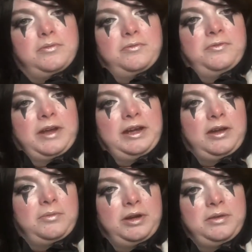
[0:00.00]
Find
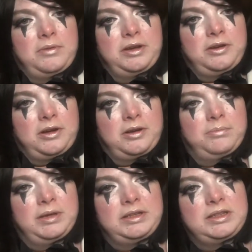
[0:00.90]
out where you want your
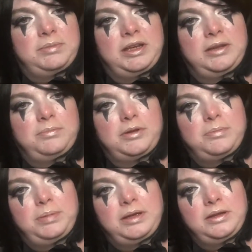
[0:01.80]
armpit to be and put
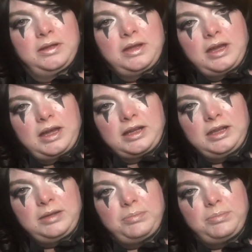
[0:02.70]
a clip